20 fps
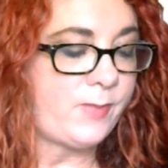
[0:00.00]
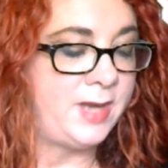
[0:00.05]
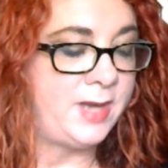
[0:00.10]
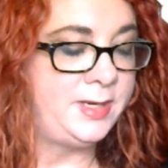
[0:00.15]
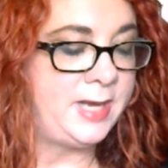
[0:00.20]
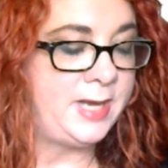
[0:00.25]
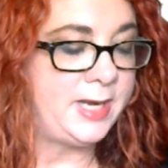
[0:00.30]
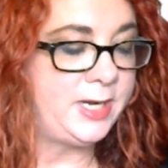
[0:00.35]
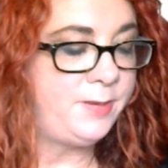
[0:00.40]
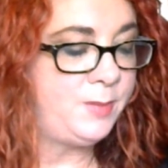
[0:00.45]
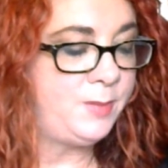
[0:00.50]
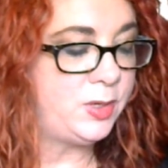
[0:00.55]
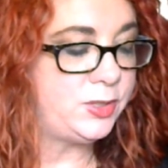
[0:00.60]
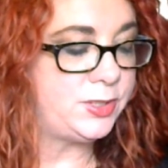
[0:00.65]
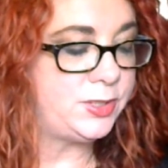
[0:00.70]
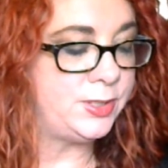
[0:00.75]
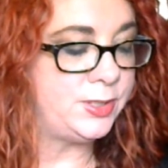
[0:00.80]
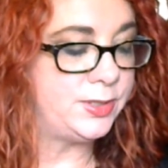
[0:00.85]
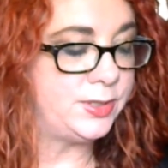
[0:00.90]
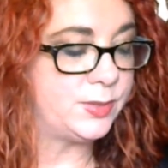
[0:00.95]
Negative
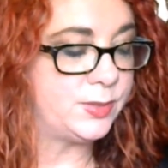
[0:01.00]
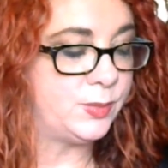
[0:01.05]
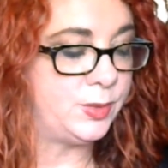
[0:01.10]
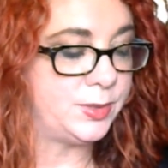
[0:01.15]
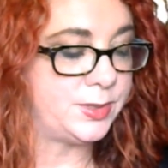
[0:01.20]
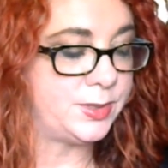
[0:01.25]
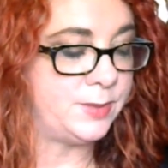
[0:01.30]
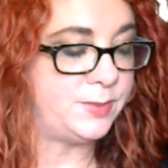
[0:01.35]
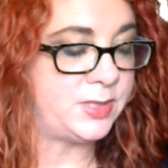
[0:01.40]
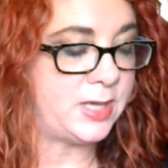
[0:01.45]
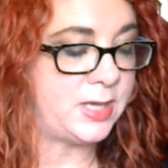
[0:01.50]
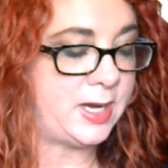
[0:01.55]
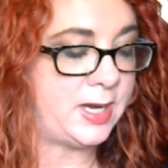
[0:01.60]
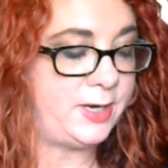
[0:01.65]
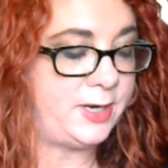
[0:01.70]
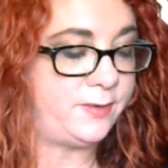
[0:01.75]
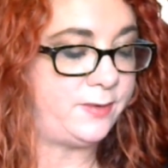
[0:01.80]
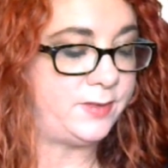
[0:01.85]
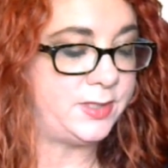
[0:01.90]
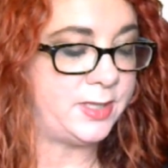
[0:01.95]
emotions will
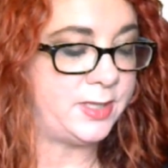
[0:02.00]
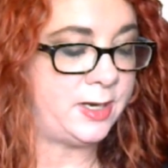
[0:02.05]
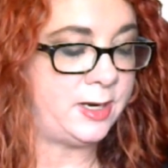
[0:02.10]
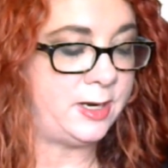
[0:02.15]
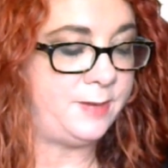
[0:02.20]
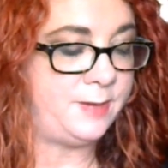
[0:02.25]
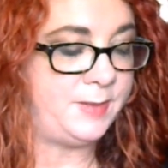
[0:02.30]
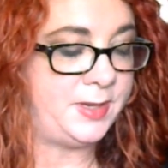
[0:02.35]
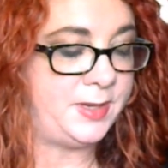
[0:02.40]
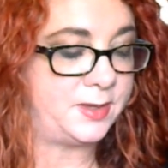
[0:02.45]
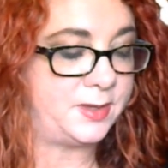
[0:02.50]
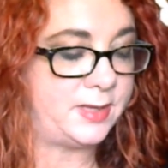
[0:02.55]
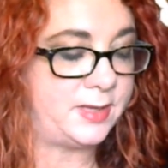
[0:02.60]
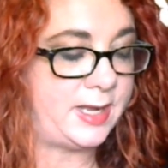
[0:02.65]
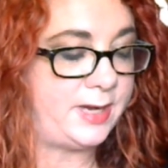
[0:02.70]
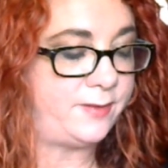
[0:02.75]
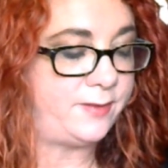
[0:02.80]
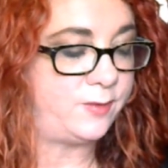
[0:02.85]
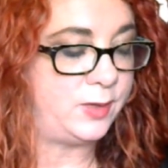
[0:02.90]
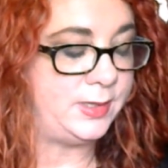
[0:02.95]
subside over time in the
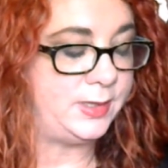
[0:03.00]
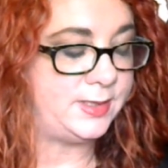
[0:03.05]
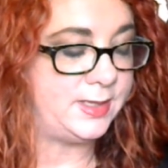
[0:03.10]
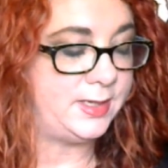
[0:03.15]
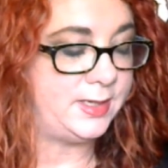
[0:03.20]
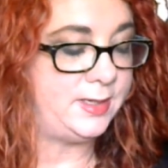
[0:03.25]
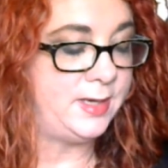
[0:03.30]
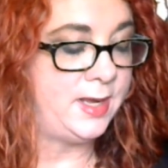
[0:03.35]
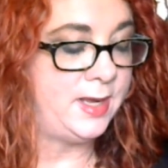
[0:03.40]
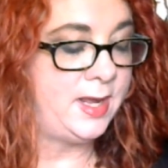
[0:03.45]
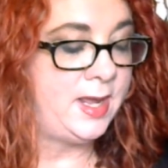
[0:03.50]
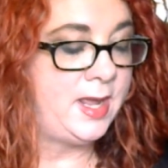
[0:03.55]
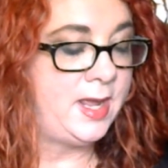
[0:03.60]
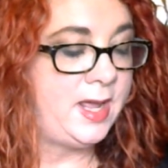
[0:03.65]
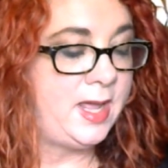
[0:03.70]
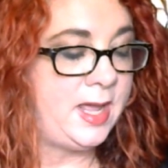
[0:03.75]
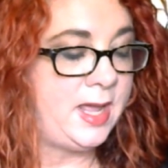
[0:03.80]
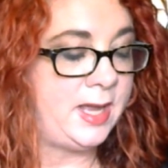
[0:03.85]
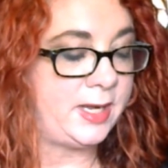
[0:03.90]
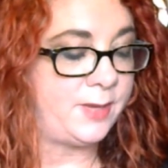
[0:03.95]
light of reason
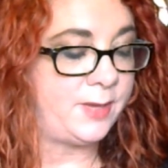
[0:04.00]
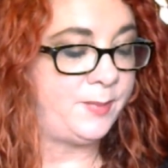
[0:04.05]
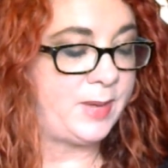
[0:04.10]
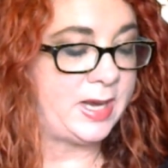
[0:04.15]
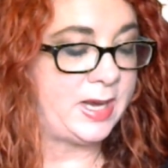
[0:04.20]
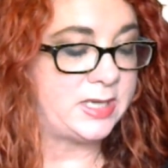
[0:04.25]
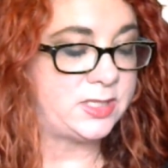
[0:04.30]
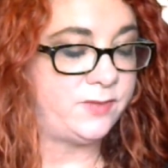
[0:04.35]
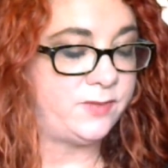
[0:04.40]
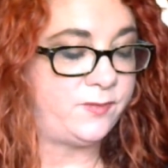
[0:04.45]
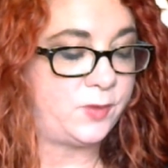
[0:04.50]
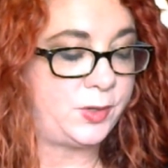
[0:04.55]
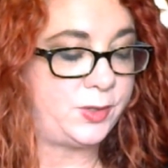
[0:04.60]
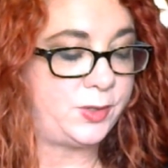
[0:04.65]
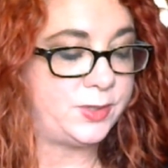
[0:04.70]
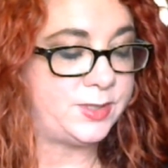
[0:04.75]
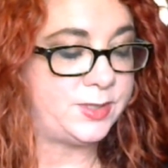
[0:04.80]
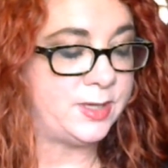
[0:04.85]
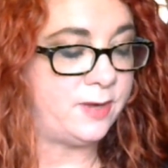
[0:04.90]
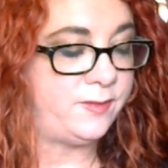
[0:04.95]
and compassion for
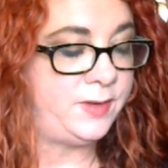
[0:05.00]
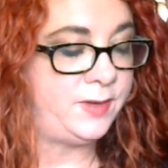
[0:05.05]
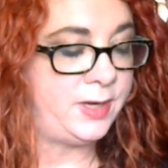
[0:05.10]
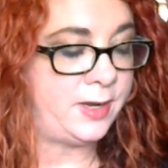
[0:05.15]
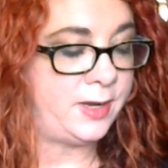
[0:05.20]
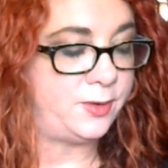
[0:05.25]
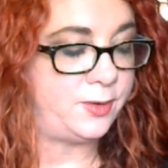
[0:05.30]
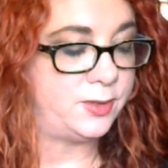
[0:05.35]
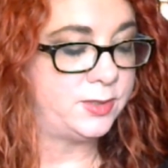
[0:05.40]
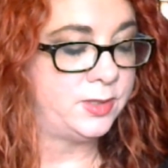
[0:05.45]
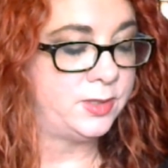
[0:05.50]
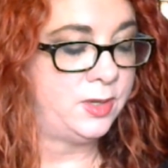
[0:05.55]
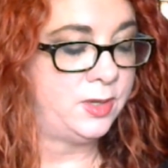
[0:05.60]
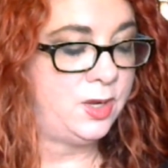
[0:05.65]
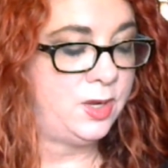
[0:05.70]
yourself and others.